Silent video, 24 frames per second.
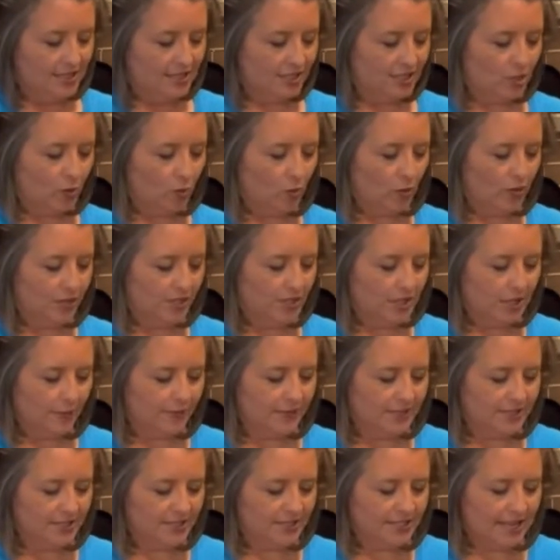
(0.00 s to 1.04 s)
So one cup,
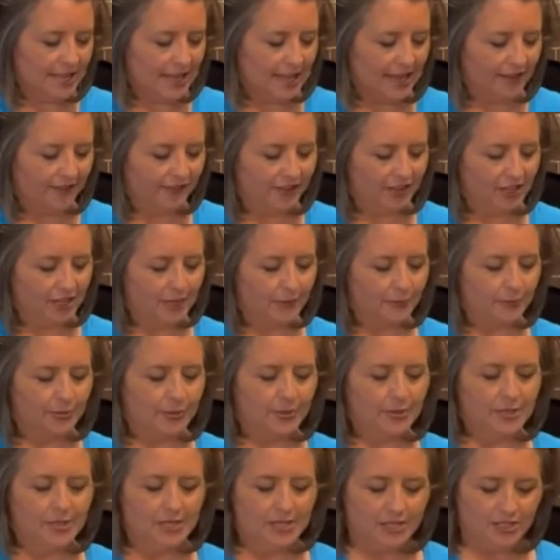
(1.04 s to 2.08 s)
this is a half cup
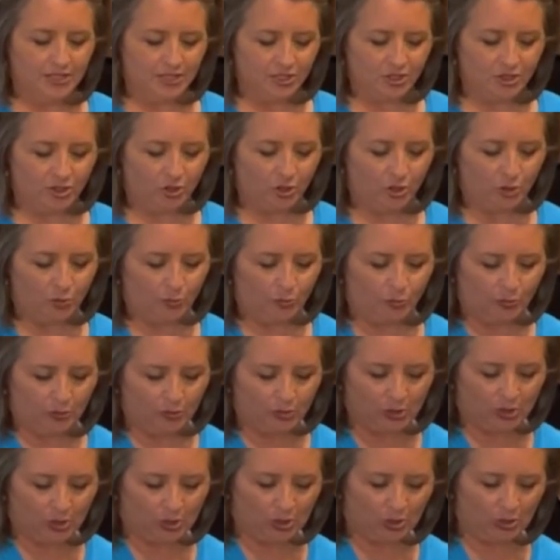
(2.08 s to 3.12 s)
scoop,
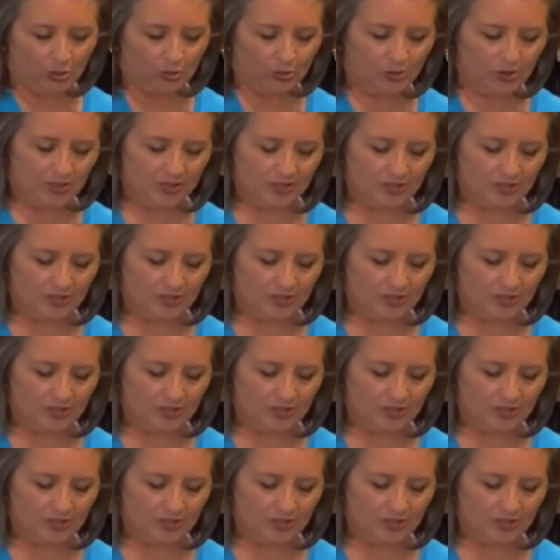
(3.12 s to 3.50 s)
so